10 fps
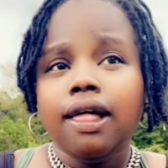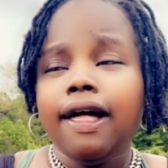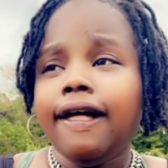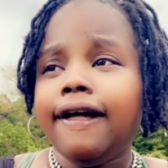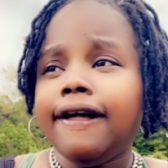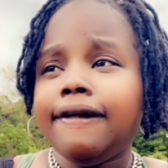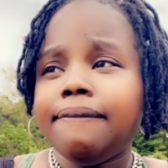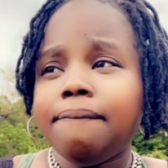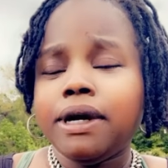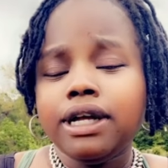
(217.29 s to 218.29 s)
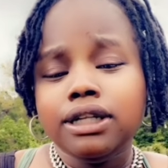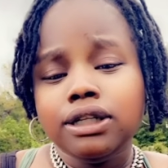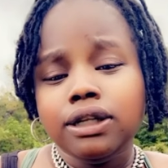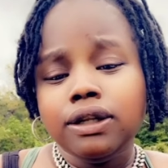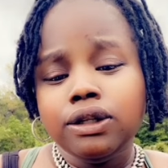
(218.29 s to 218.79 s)
And but
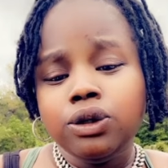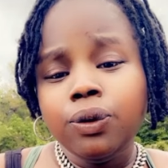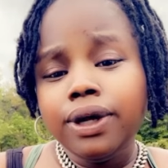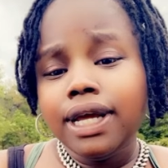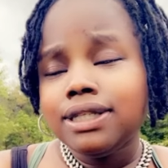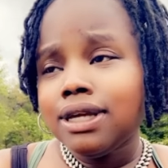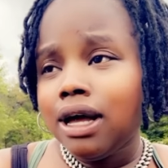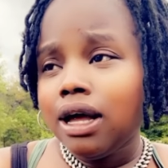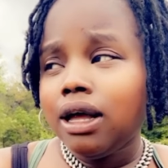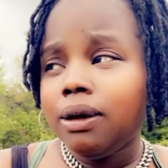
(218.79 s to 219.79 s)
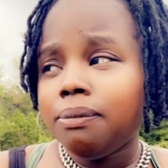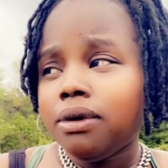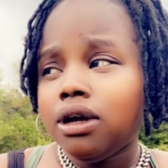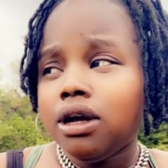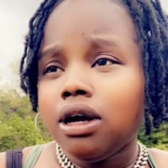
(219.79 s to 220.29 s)
during that time,
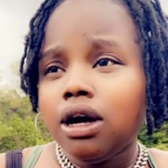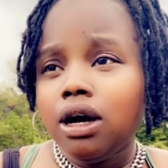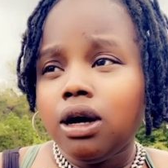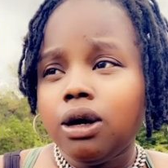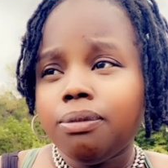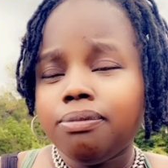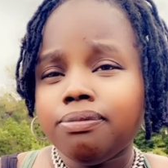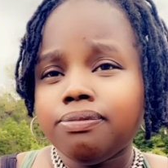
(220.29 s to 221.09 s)
um,